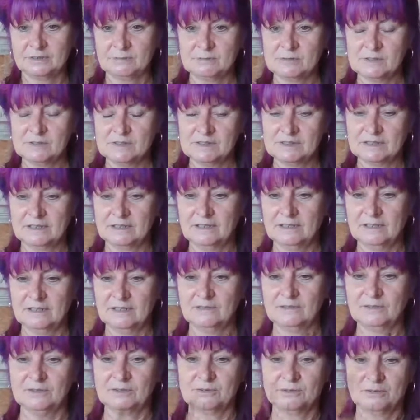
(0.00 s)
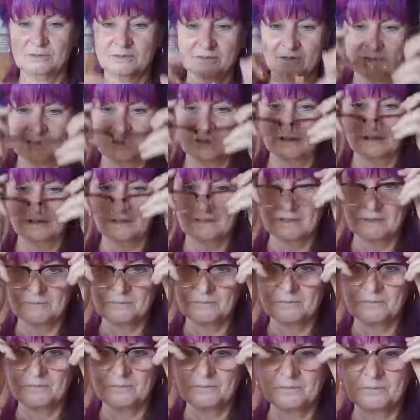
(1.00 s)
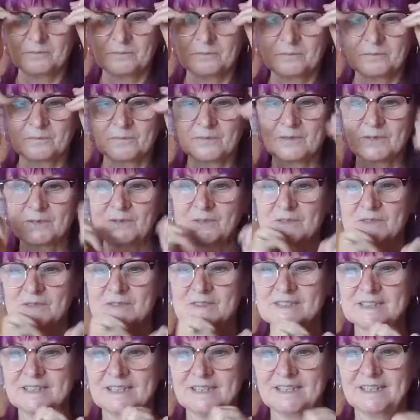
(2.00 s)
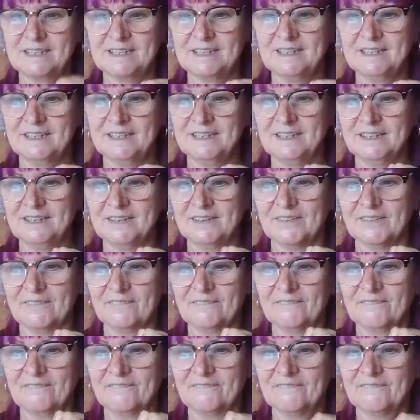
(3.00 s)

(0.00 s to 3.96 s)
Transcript: I'm just going to have a look who's here.